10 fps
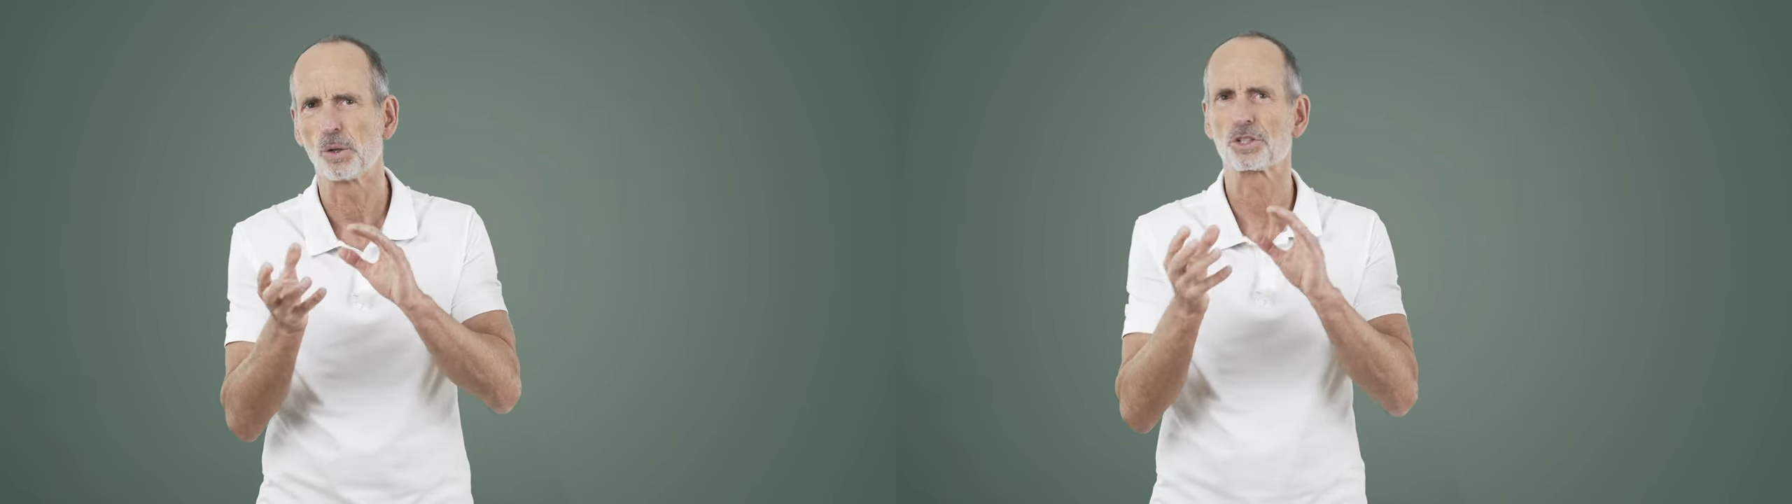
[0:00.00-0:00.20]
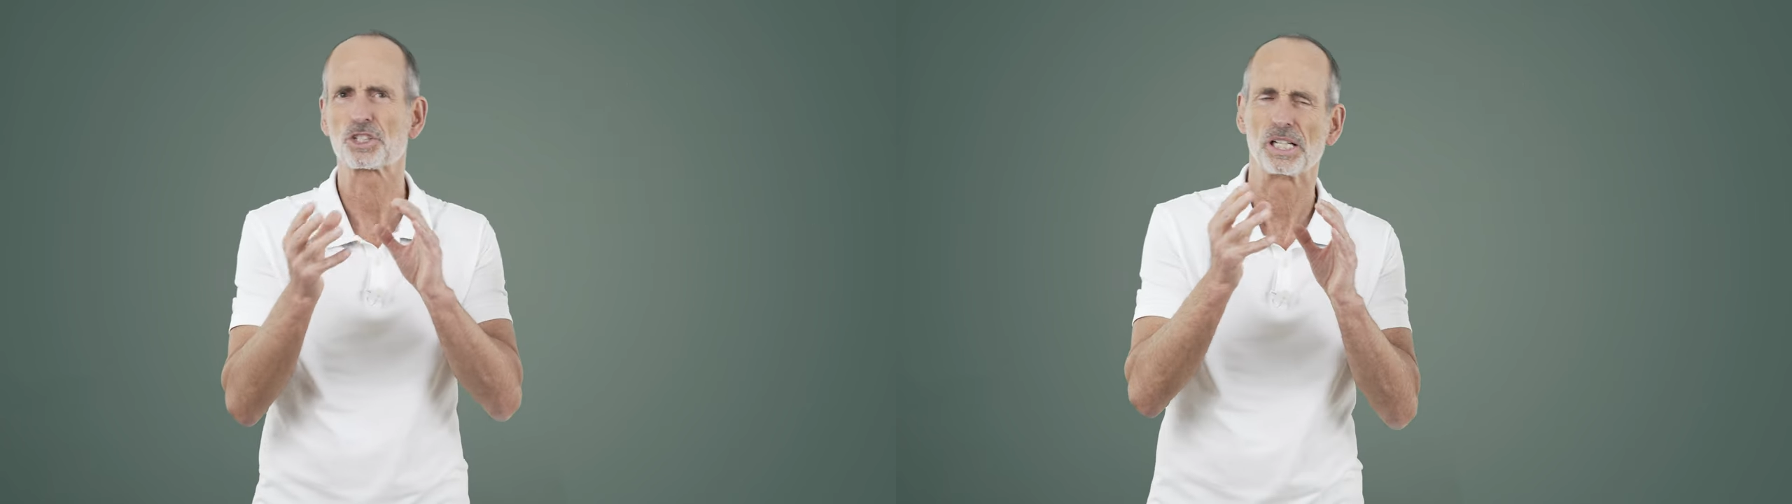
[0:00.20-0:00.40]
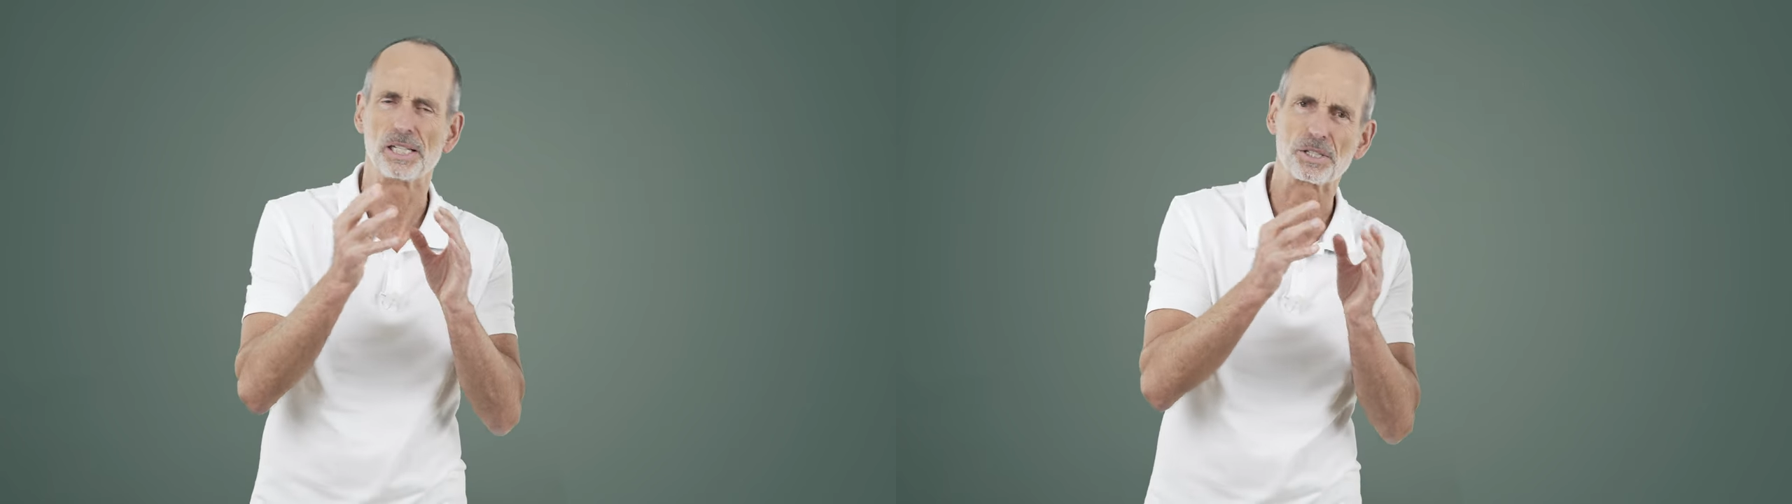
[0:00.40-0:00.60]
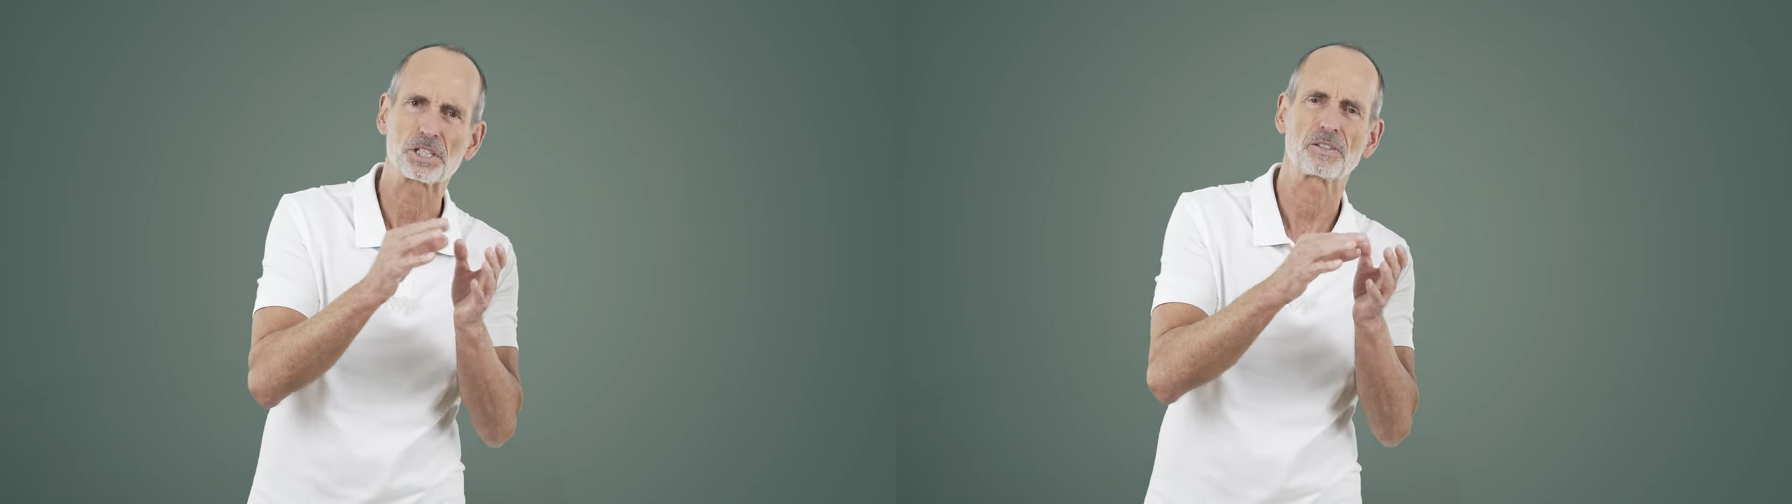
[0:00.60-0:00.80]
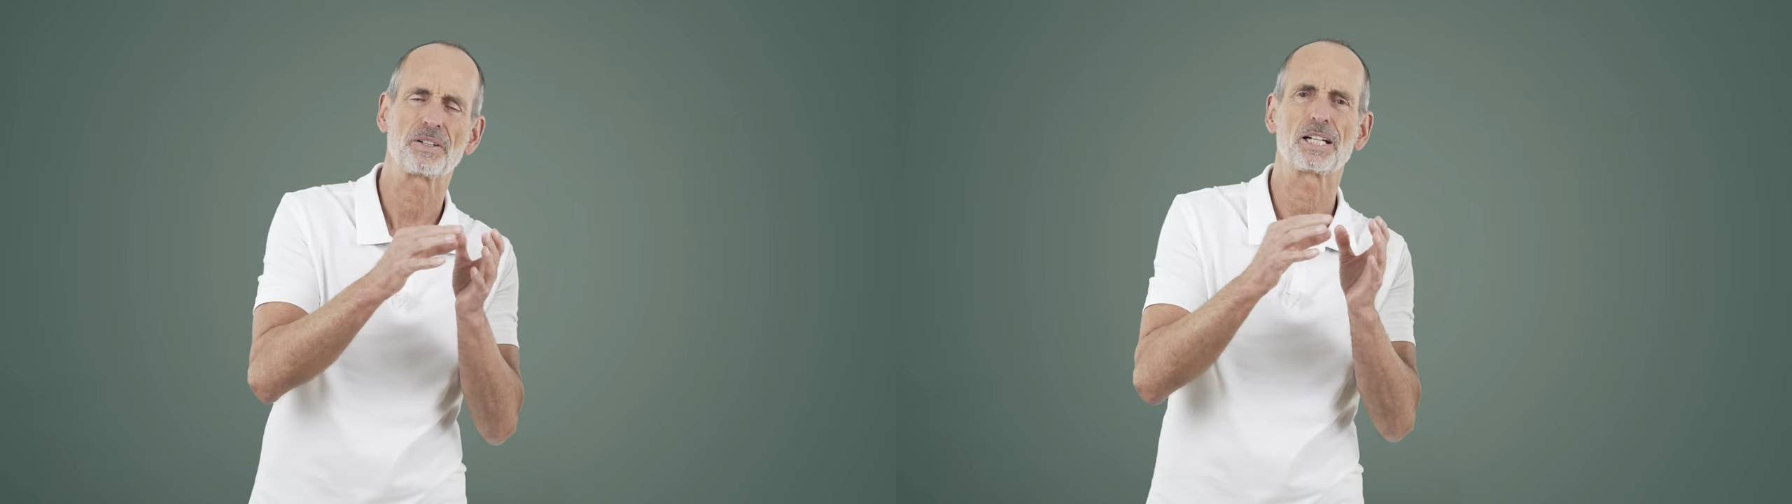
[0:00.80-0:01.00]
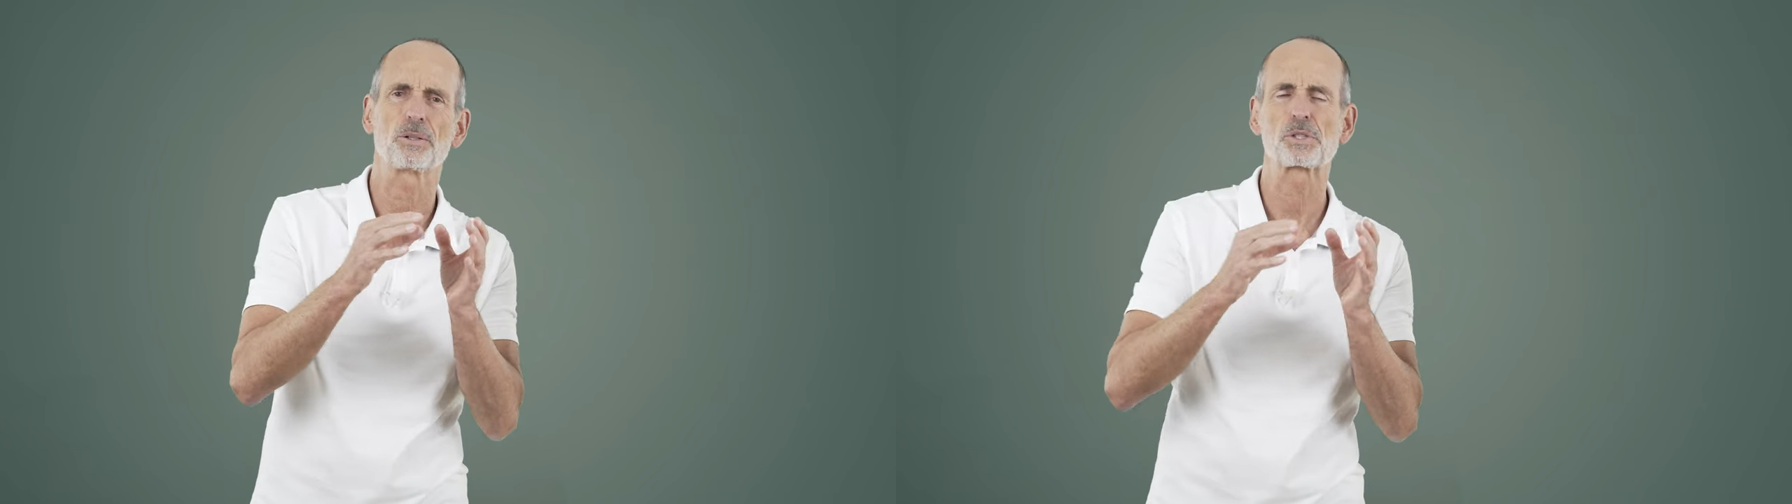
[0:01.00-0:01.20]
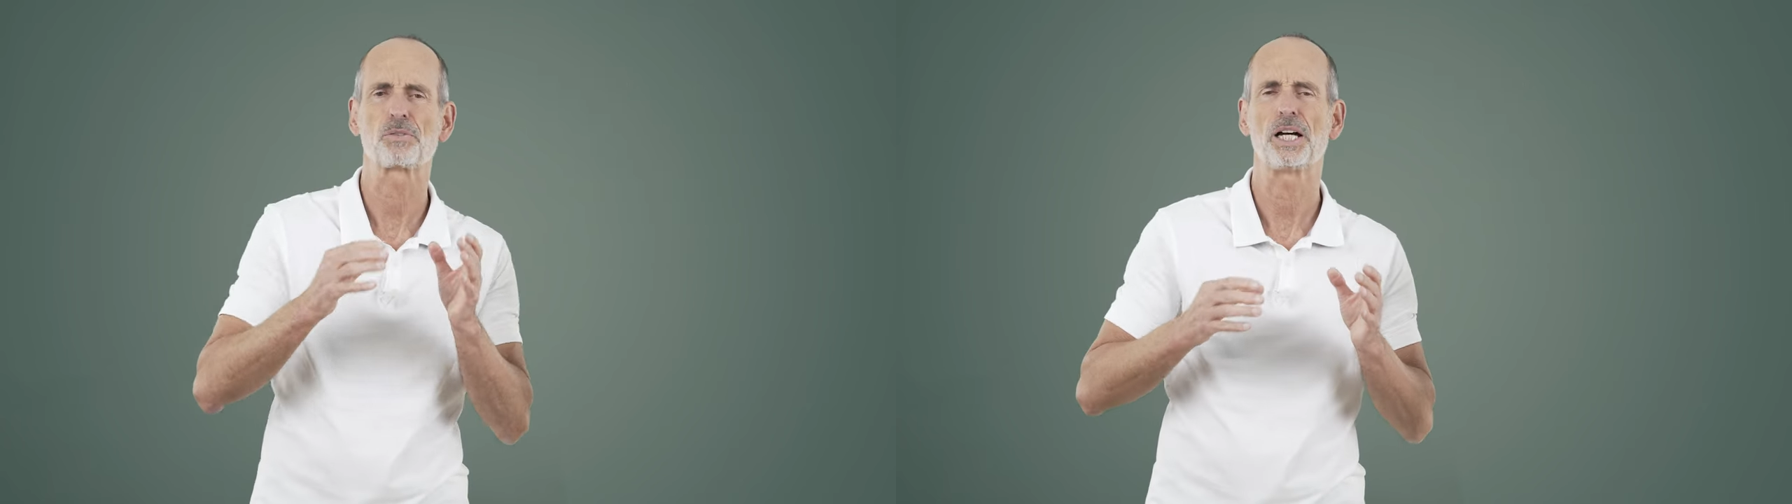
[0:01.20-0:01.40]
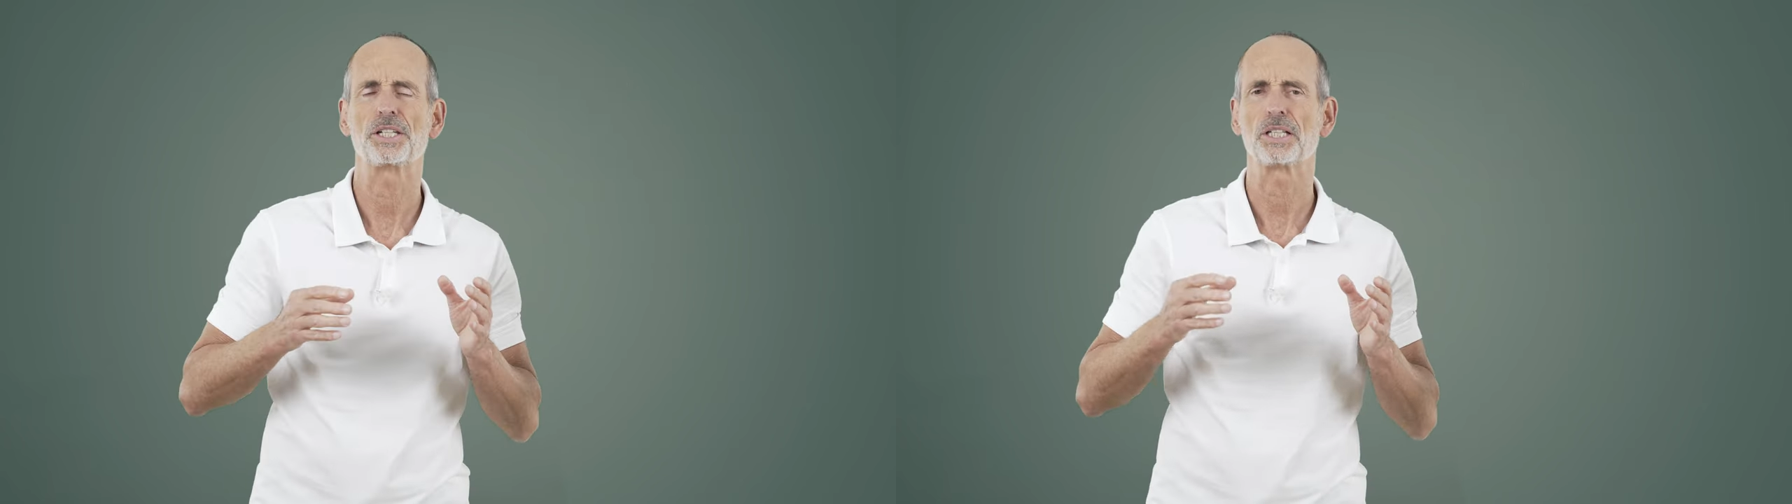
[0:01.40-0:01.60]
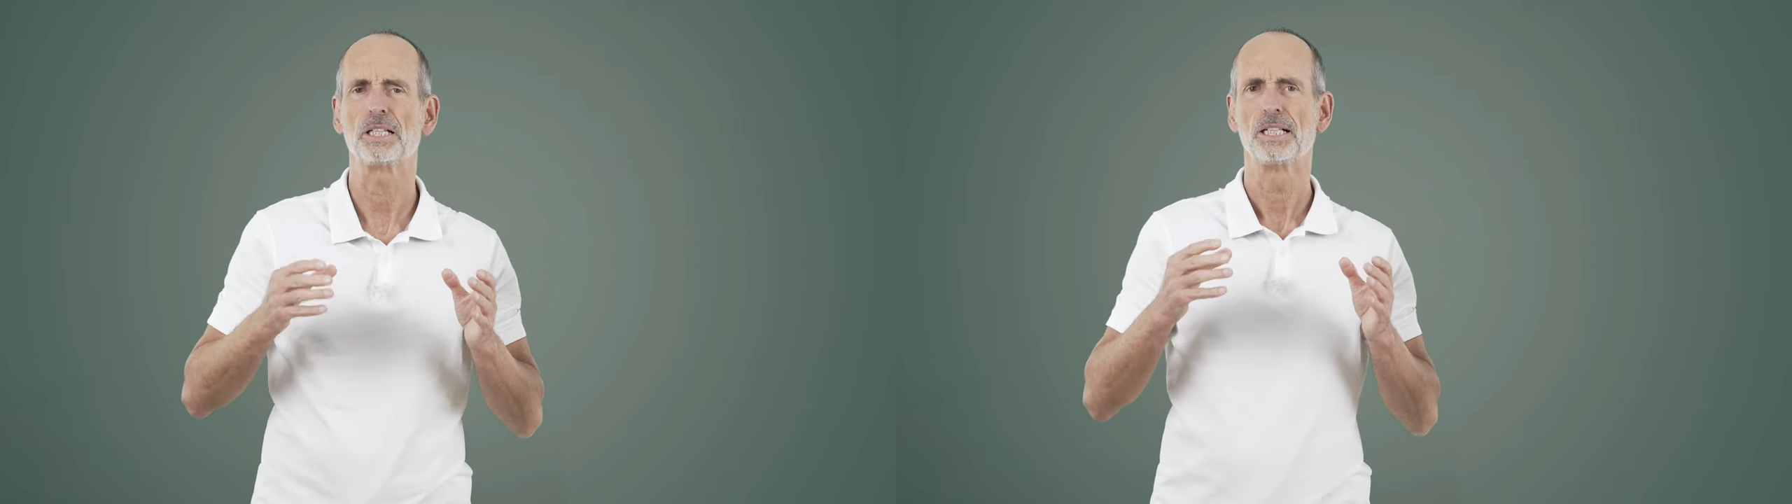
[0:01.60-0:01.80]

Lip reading: teeth come out crooked and